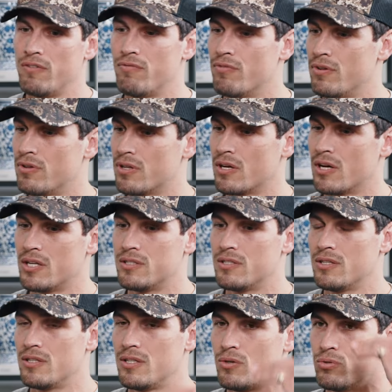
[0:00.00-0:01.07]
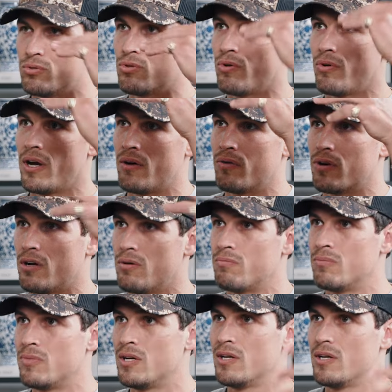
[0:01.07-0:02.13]
everything I did there was no
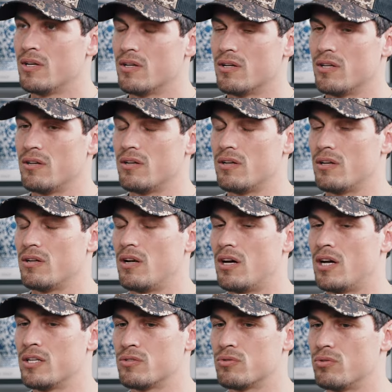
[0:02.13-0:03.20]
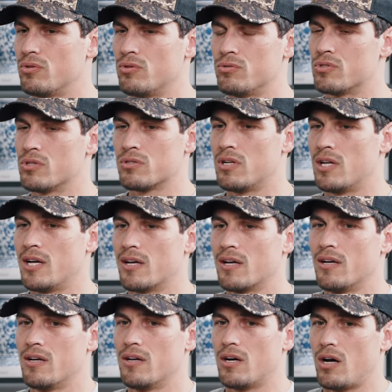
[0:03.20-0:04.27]
outcome mm. aligned to it. It was just like
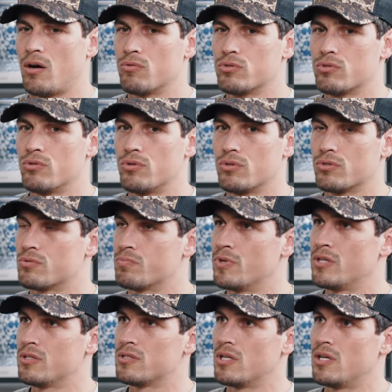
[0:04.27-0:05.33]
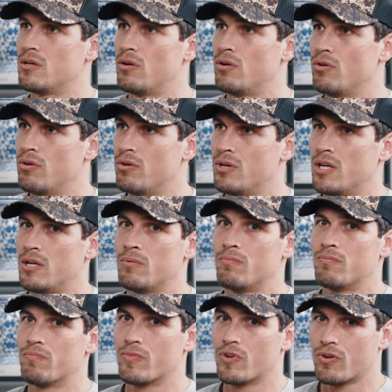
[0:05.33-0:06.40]
I'm just going to express and learn
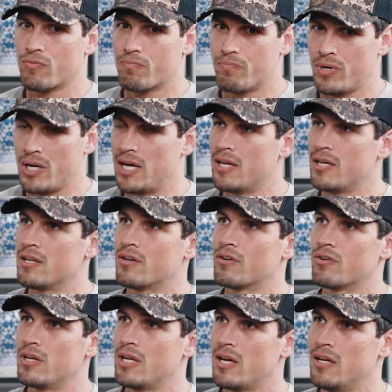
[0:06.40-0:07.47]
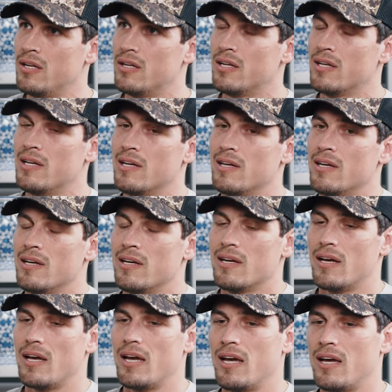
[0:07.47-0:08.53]
and play and create.
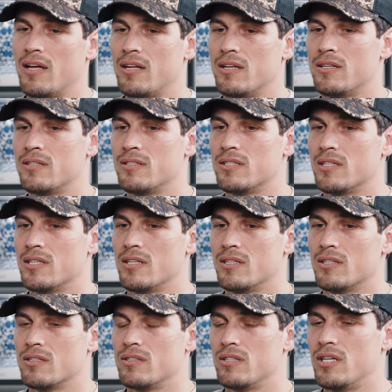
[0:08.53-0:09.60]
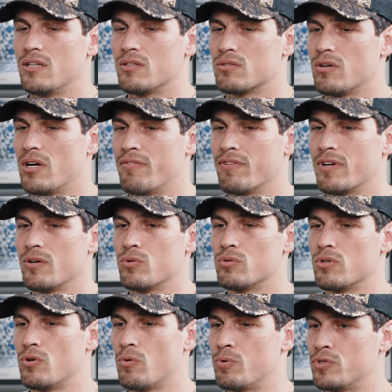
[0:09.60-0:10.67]
And yeah, so I think it
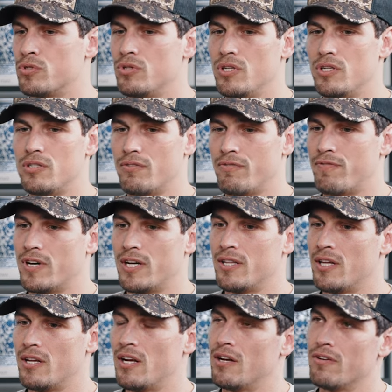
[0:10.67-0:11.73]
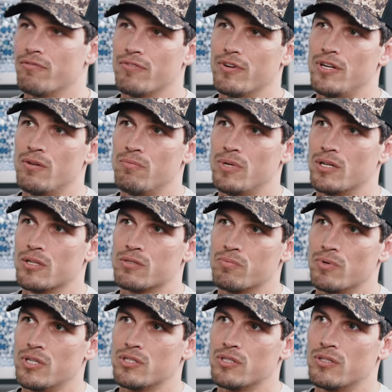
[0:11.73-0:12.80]
was an opportunity to find that like freedom and
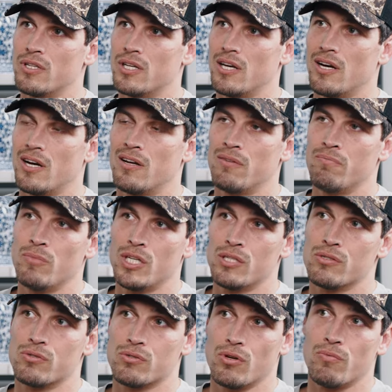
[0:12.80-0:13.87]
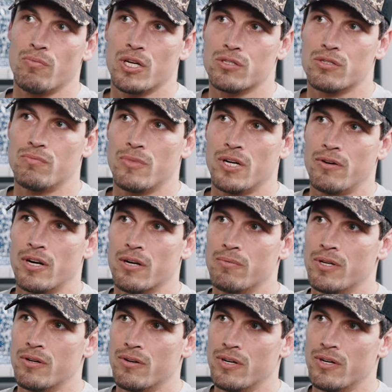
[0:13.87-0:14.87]
expression that I missed so much in my rugby